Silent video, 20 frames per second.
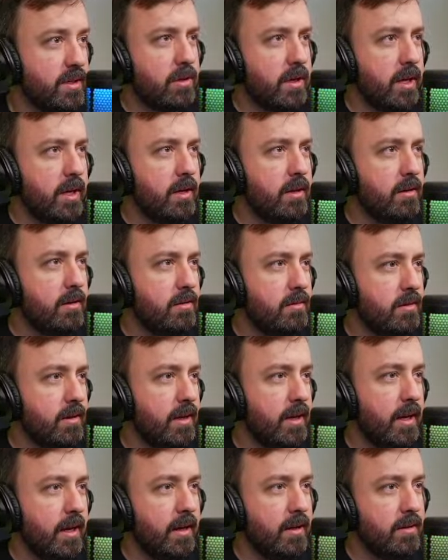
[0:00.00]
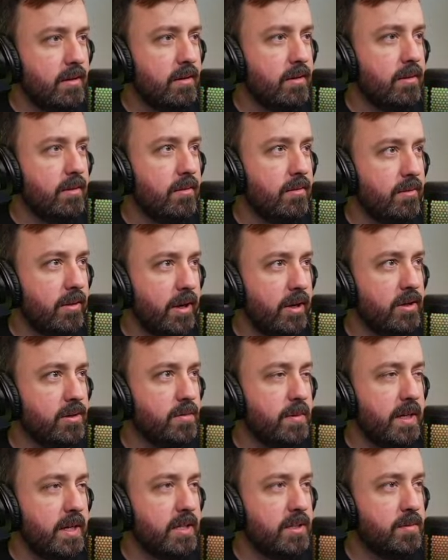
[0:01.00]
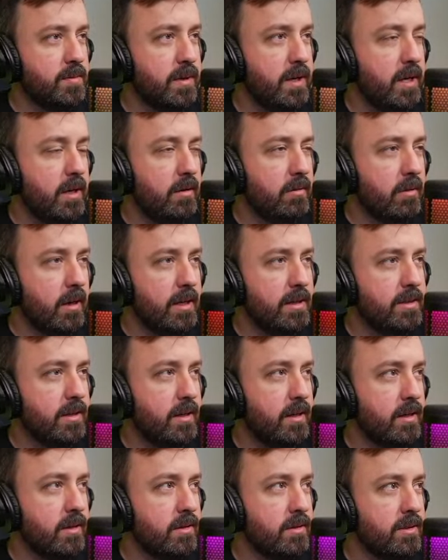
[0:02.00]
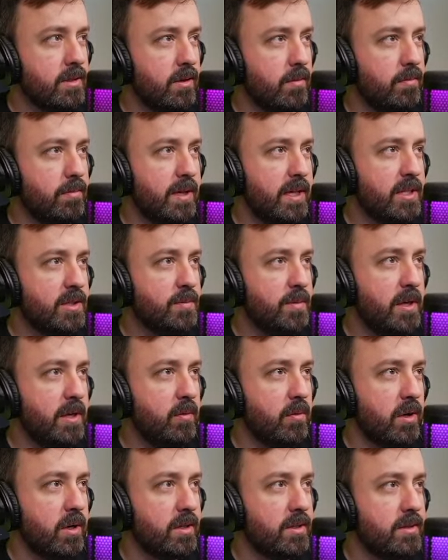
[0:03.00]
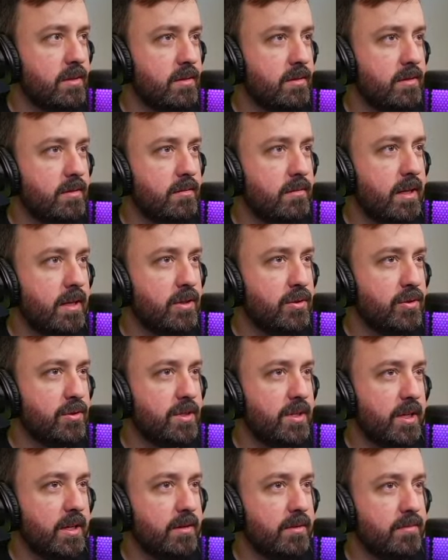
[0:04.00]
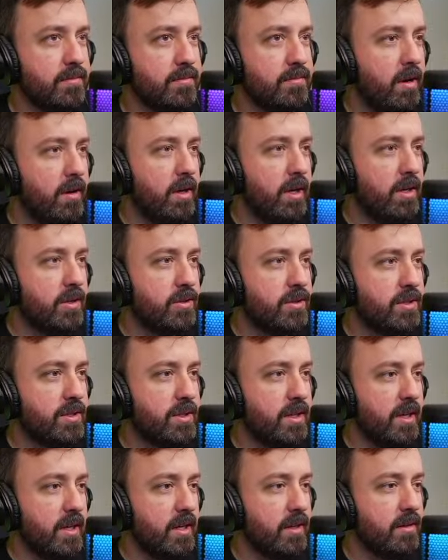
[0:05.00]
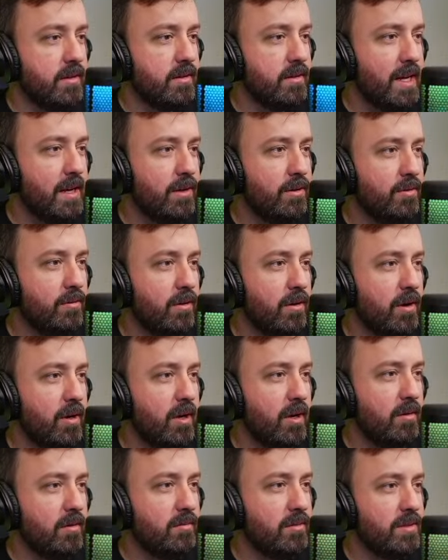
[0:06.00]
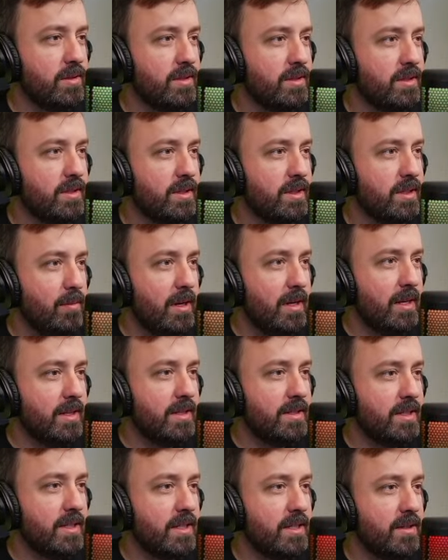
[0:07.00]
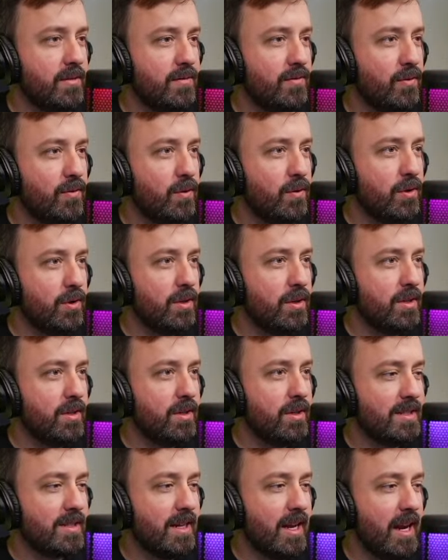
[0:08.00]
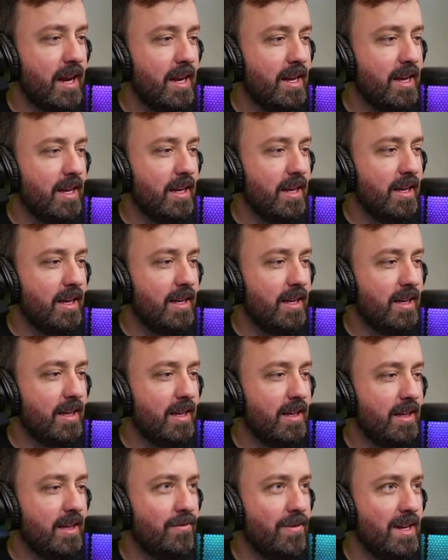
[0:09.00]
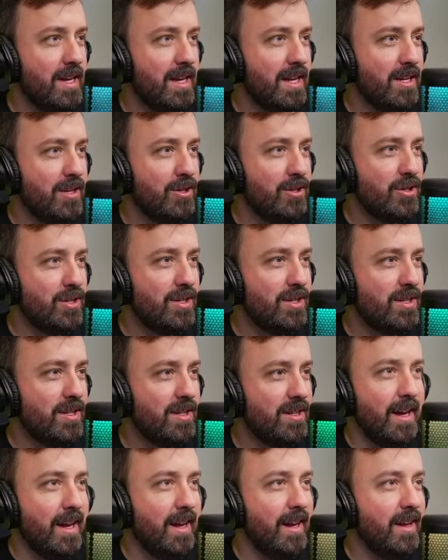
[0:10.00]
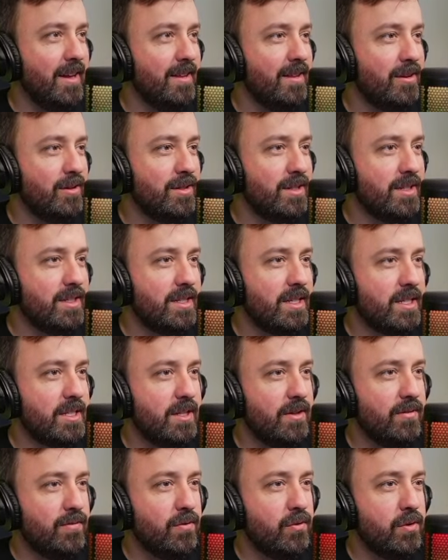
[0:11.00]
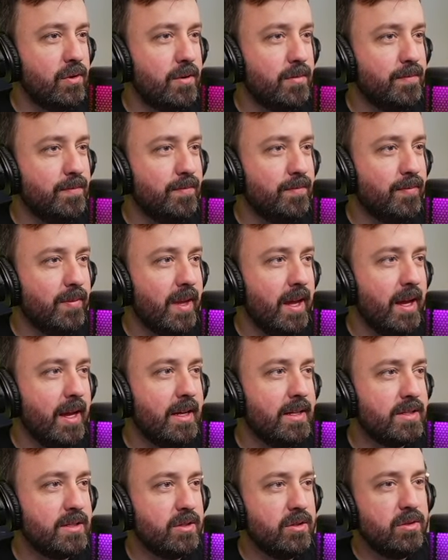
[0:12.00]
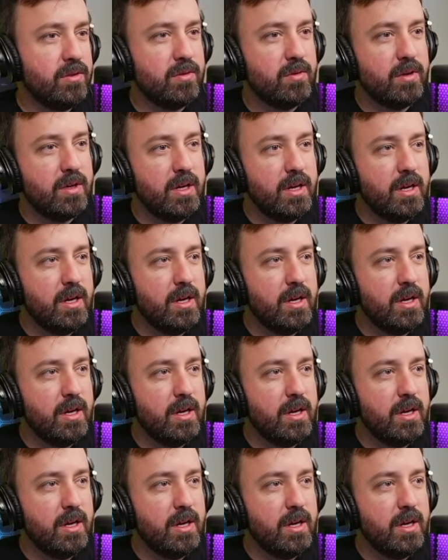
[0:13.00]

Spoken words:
Okay, and there's PSP right there. So PSP worked. Interesting. Very interesting. Down to ROMs. How about N64? Scanning. Finished. And there's N64. And so